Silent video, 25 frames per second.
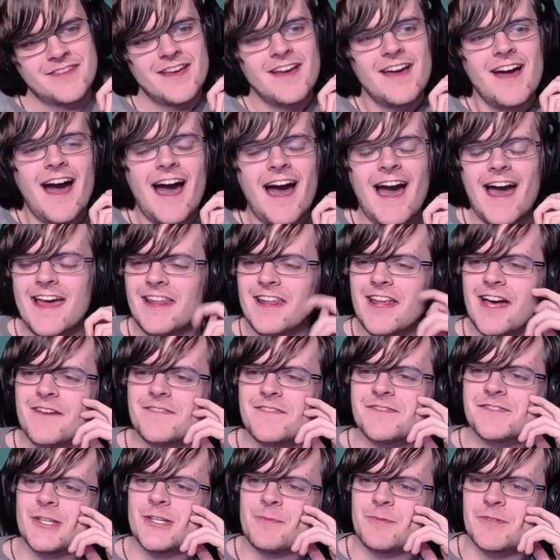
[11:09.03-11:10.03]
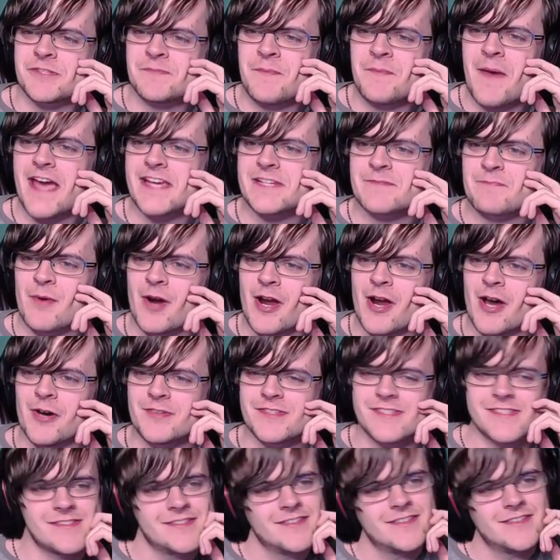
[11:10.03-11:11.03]
I love Super Smash
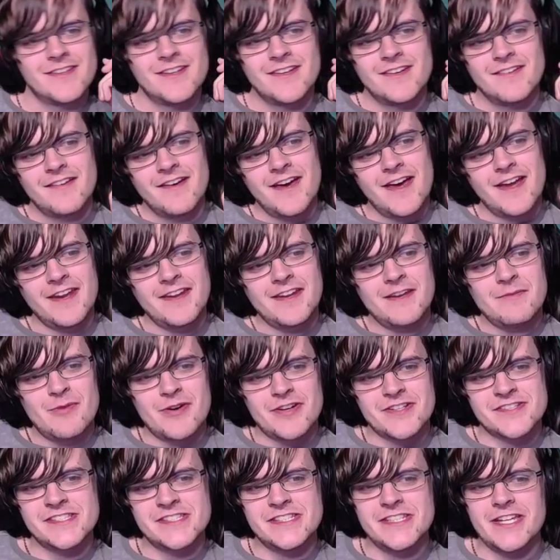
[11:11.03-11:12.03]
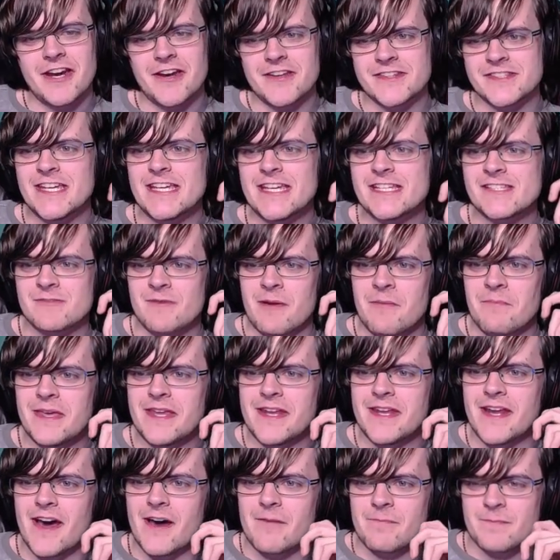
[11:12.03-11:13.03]
Bros. I need more CRTs for my
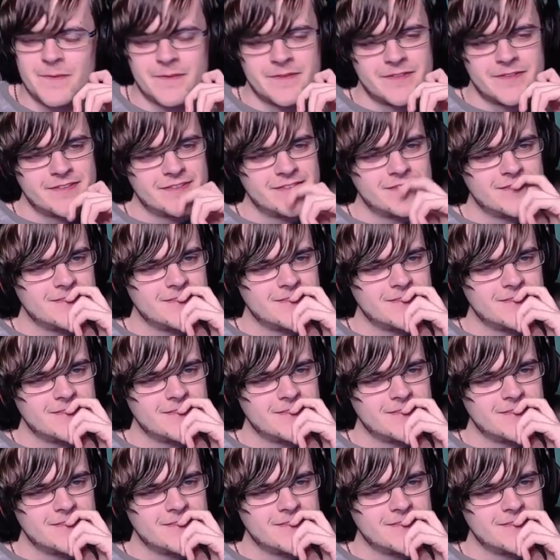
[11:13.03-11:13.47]
meetup.